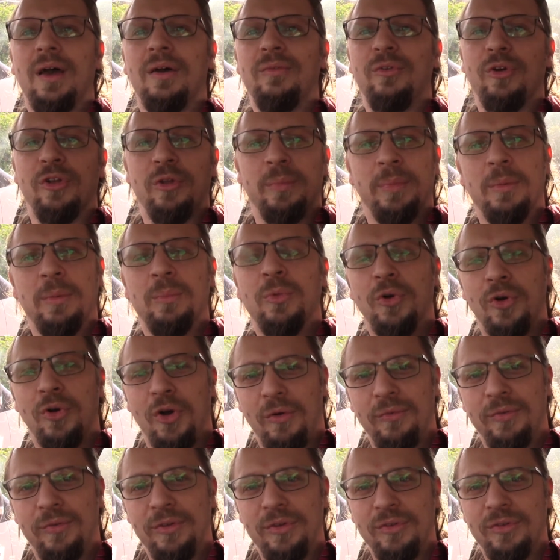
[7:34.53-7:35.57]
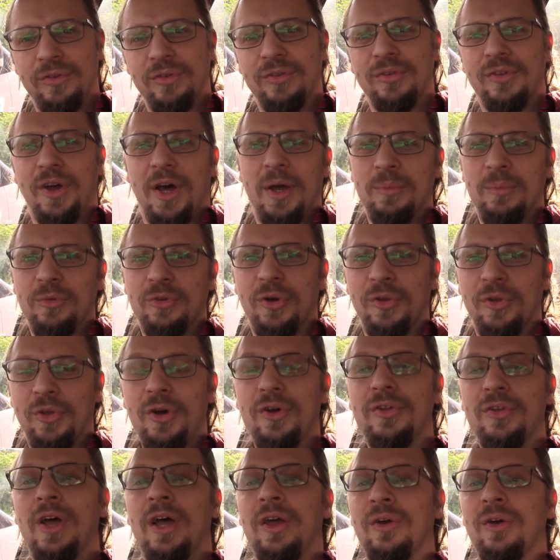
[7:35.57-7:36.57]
I've got a bit more confident as time's gone on.